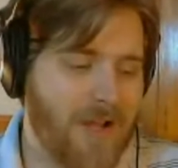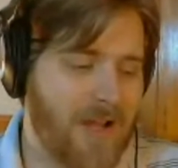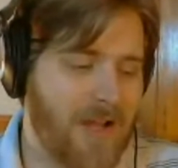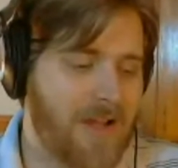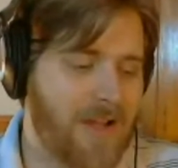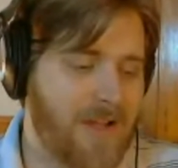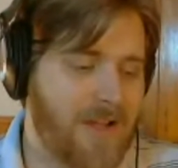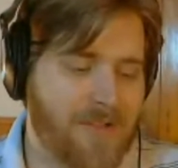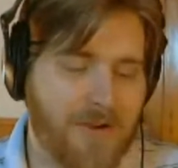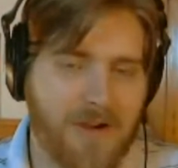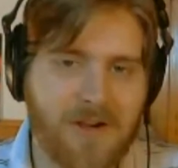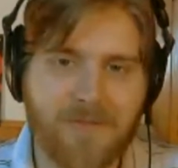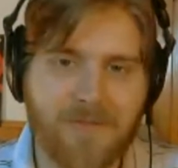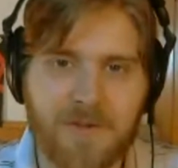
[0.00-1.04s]
uh, another
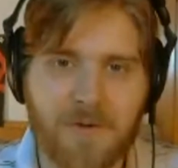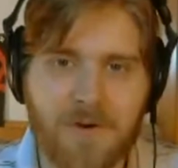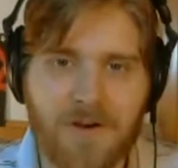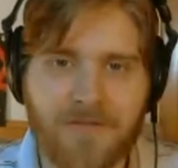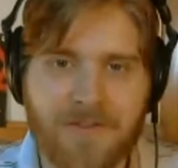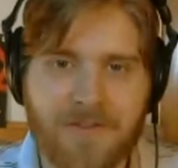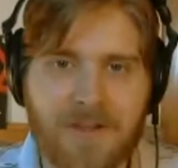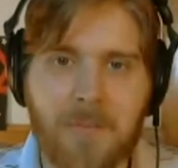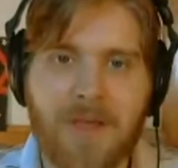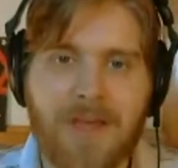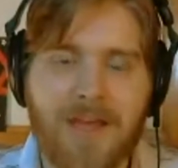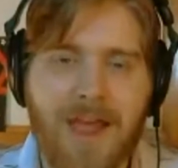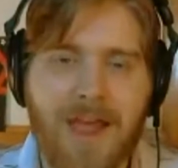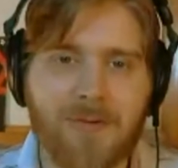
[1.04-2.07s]
interview of him,
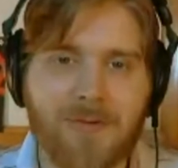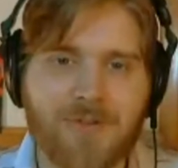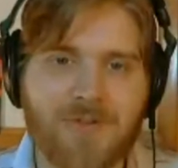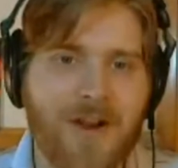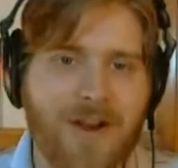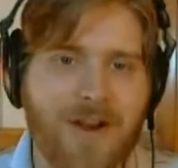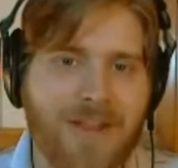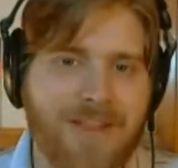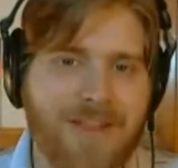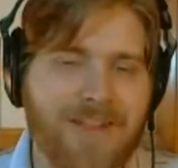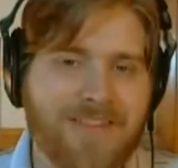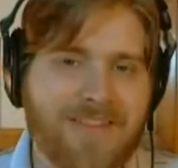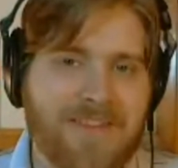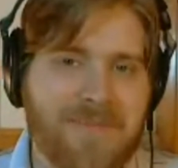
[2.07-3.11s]
and it was funny
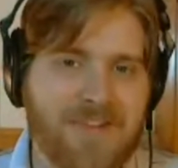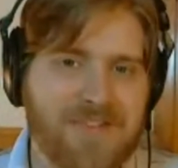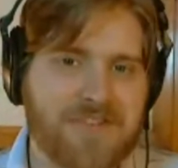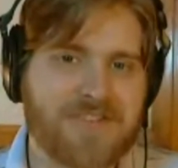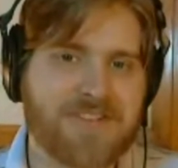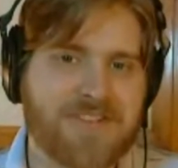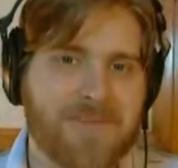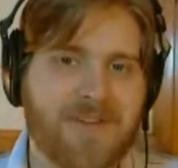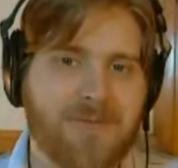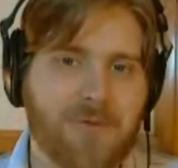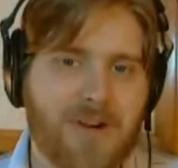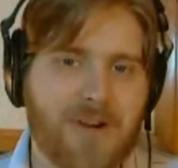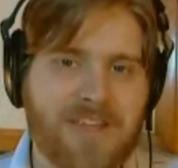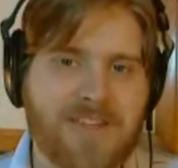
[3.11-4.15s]
because he mentioned something
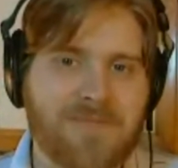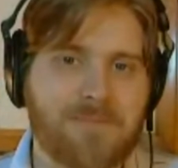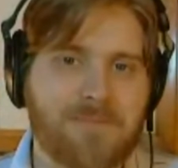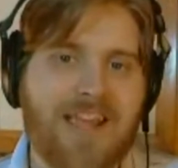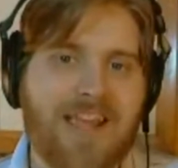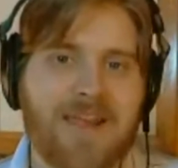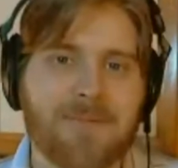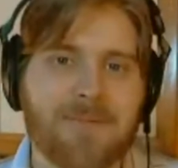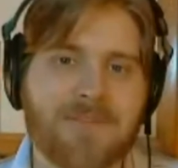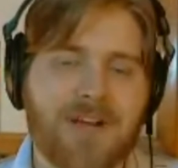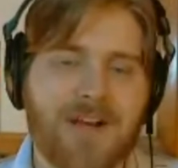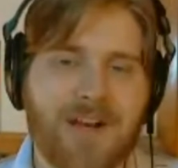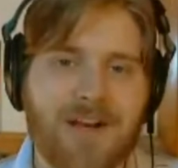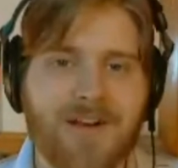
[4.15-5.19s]
where he blamed
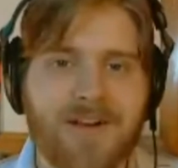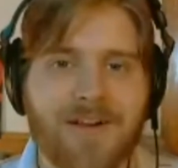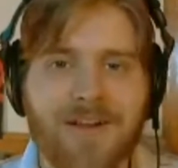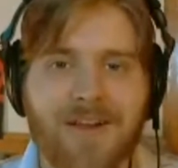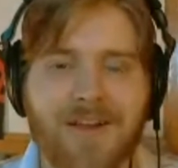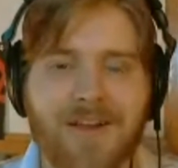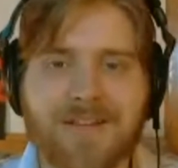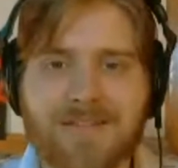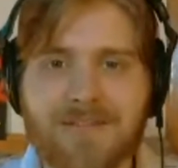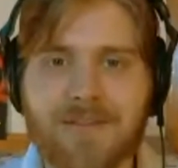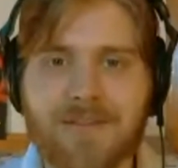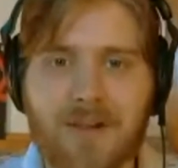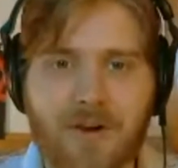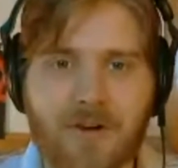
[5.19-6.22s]
uh,
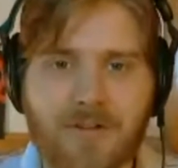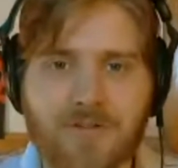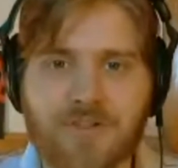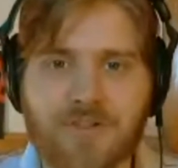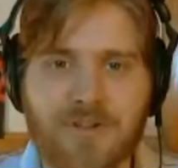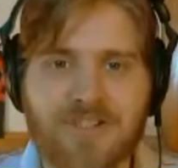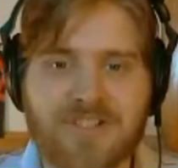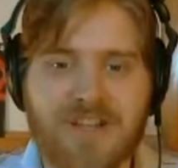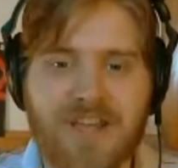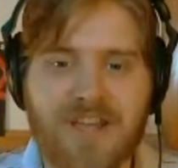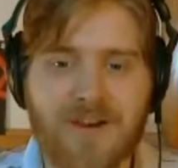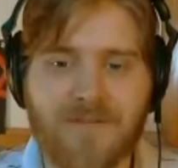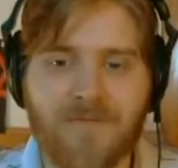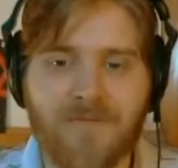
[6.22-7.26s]
Arnold
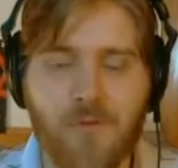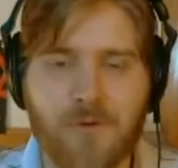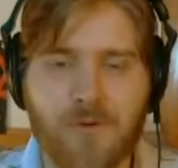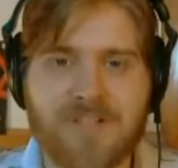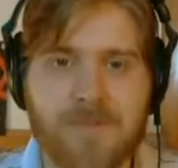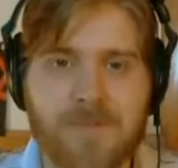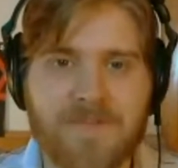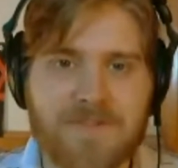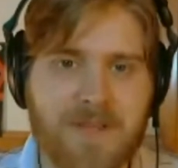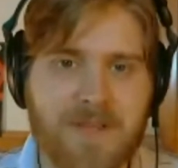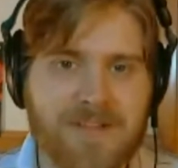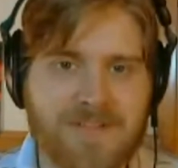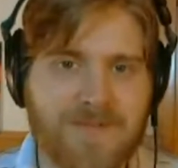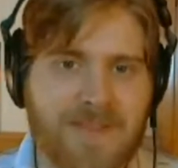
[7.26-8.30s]
Schwarzenegger for some of his
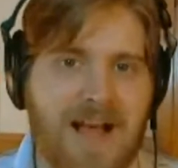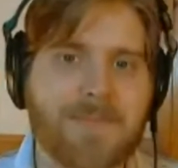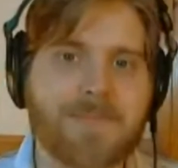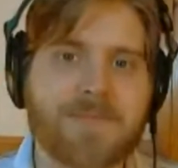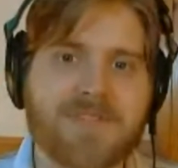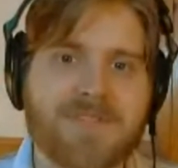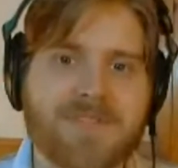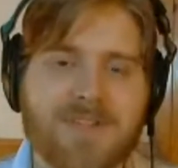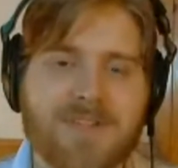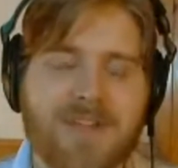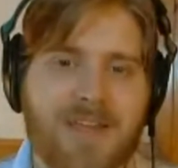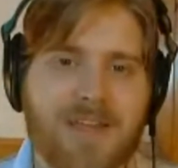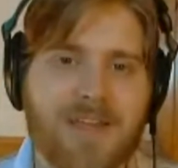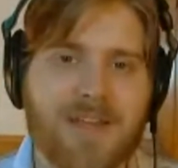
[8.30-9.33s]
biggest flops
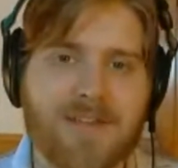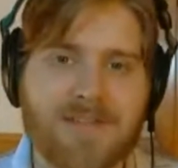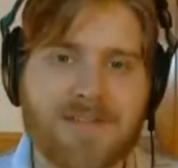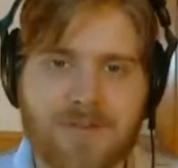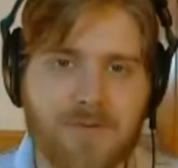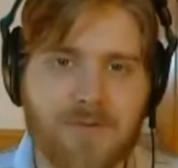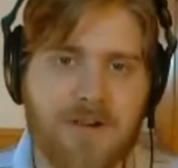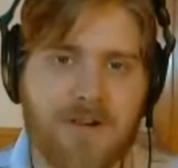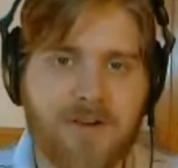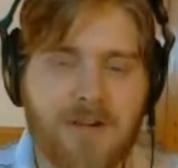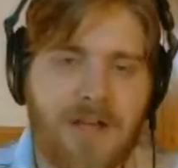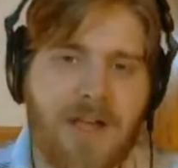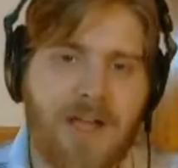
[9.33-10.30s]
in his career,